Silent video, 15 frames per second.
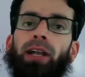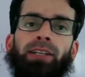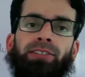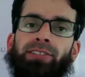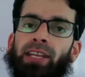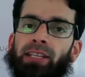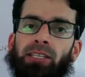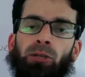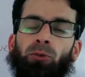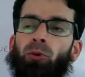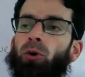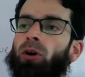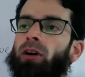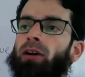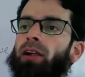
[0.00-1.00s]
adjective
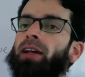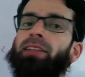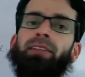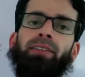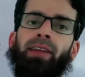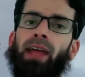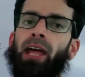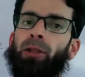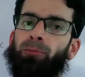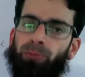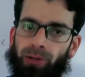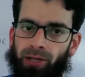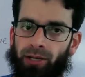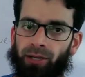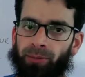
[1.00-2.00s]
or another
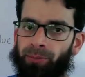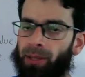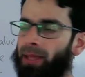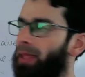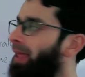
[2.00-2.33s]
adverb,